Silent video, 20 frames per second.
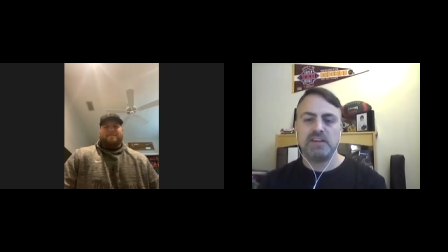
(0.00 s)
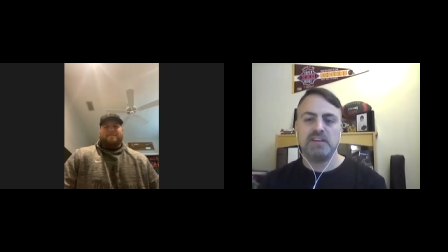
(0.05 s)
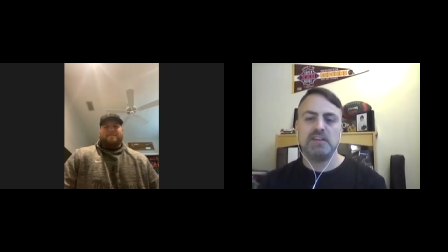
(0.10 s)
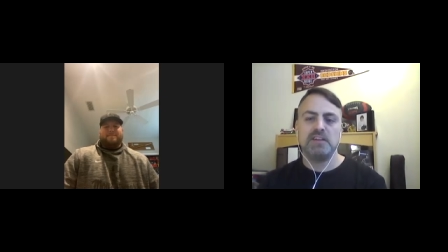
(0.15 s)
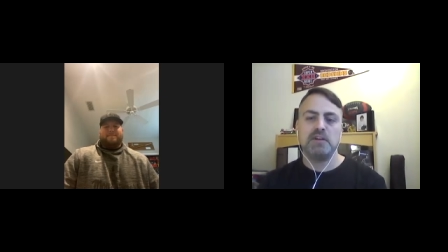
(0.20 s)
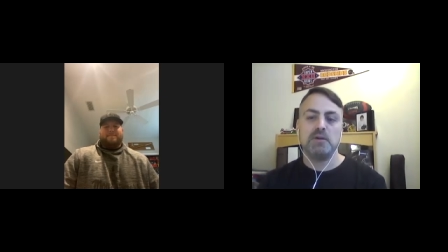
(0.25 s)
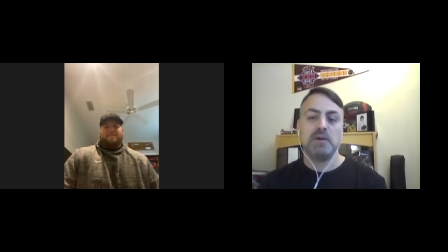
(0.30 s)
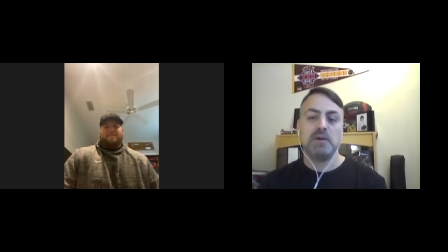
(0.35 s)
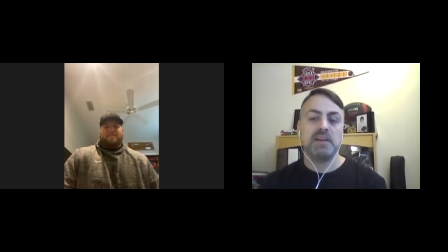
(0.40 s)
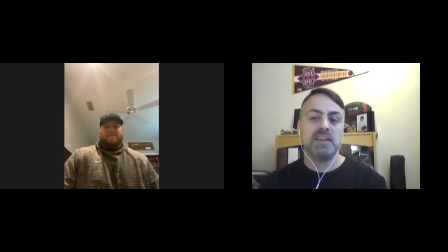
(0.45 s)

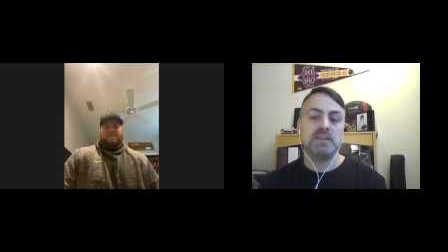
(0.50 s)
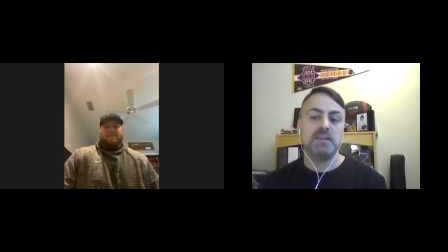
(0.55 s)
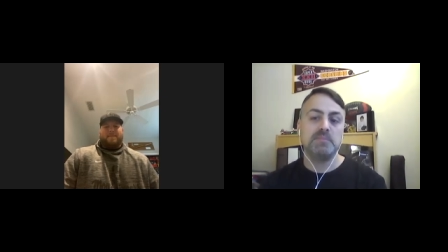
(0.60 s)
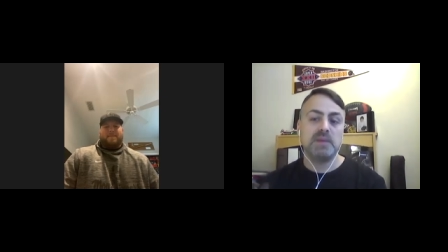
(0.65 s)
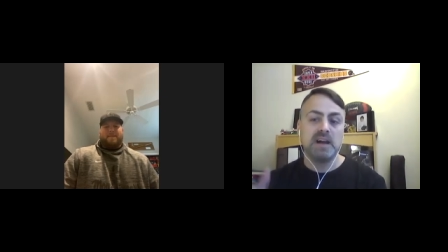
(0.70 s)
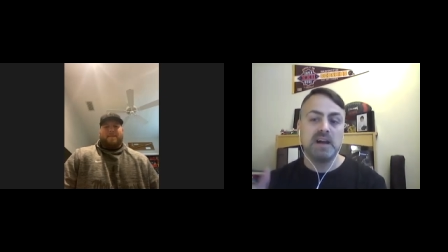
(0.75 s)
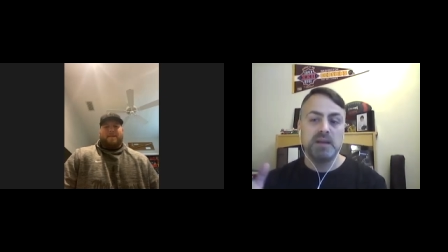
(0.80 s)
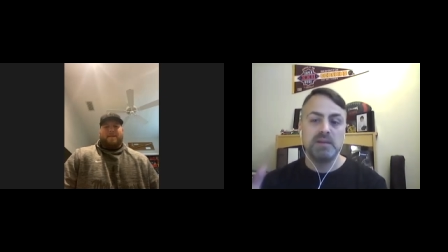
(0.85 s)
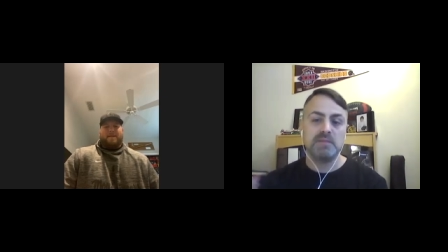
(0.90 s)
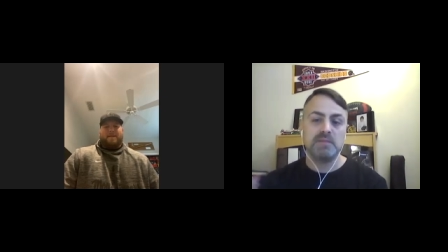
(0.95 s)
again
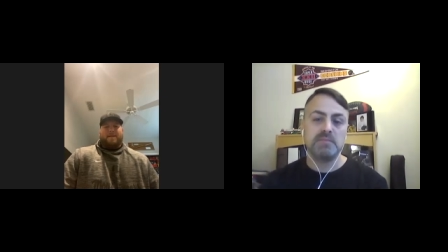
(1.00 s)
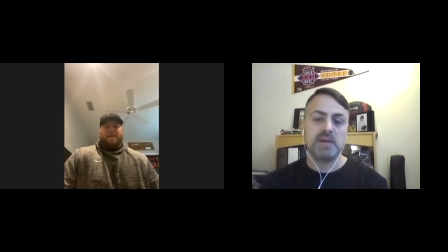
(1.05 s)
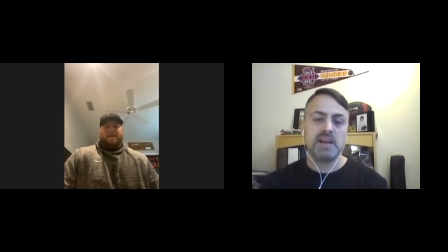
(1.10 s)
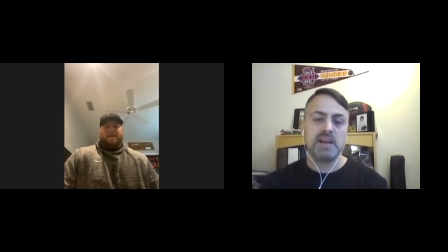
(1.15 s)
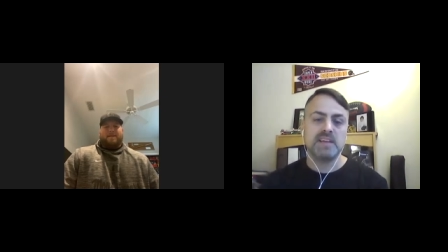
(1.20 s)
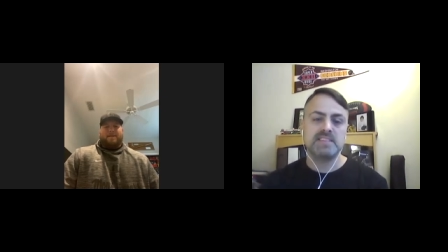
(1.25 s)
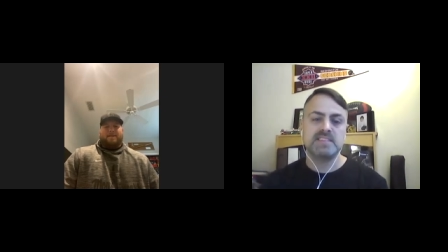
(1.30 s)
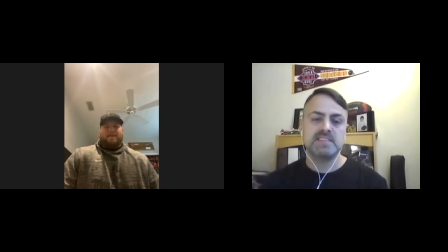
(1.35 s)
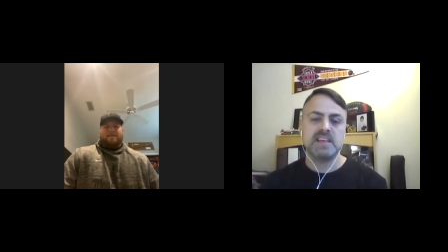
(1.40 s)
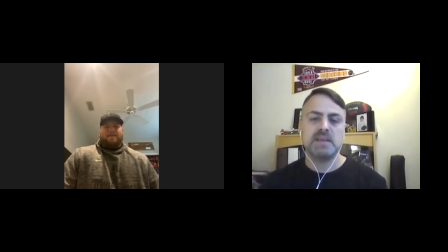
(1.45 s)
by
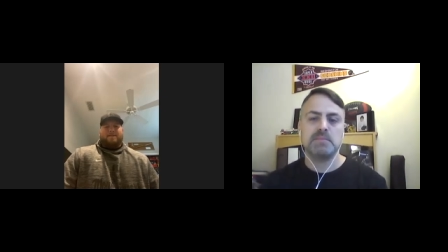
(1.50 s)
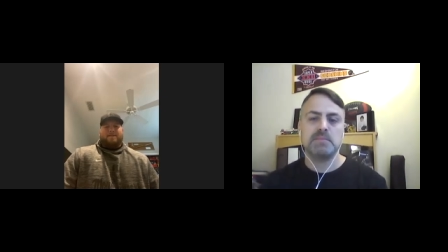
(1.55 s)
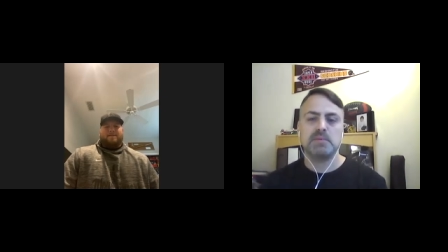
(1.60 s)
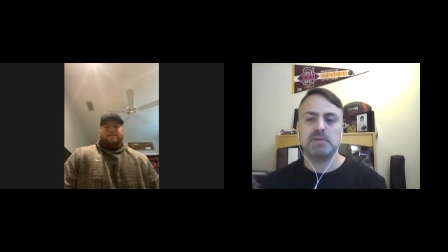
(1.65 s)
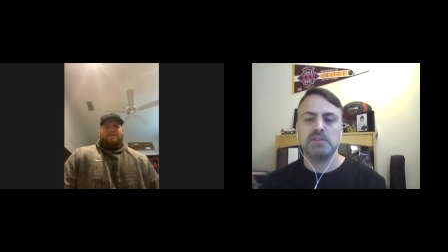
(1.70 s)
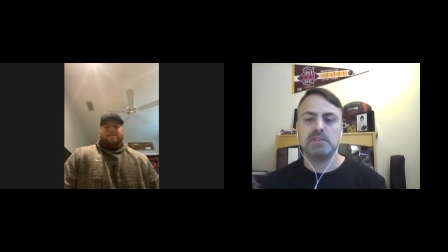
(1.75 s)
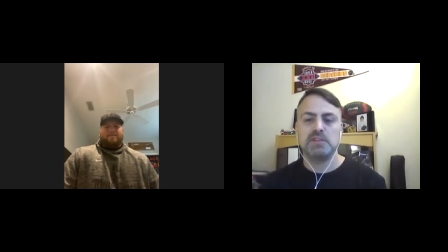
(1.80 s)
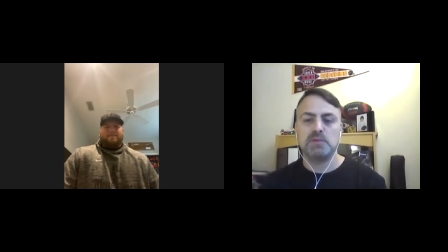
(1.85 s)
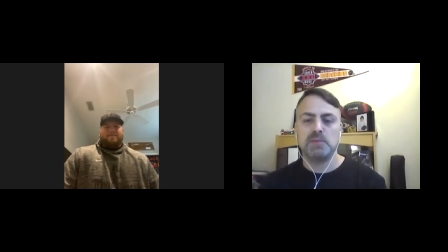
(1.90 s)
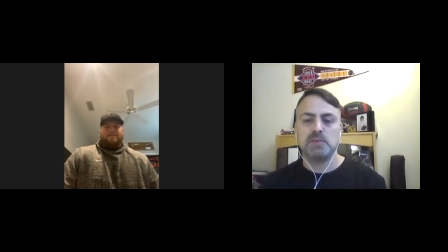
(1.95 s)
example
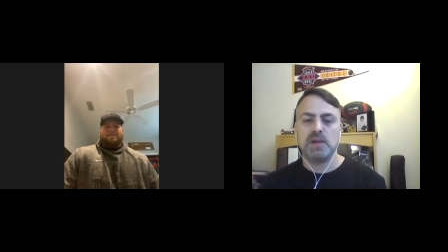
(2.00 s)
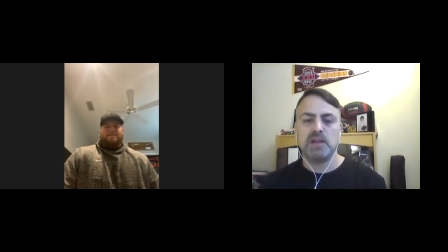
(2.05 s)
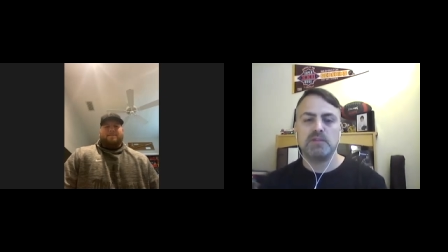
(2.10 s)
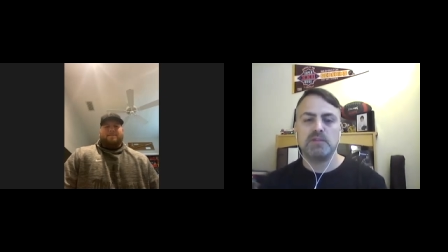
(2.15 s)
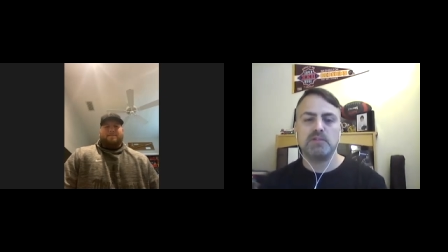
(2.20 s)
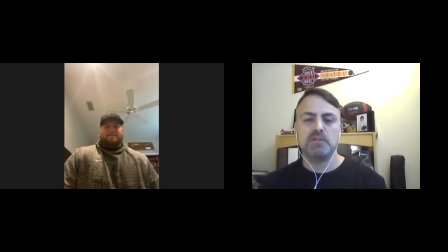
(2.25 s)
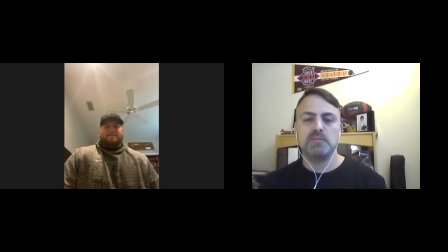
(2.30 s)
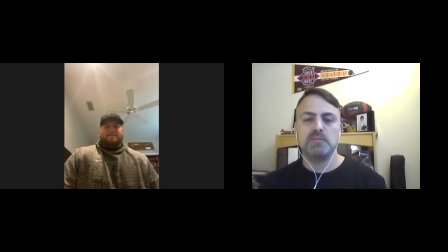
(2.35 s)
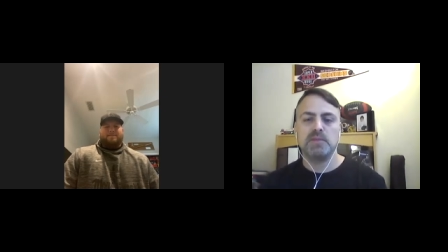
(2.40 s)
in the weight room.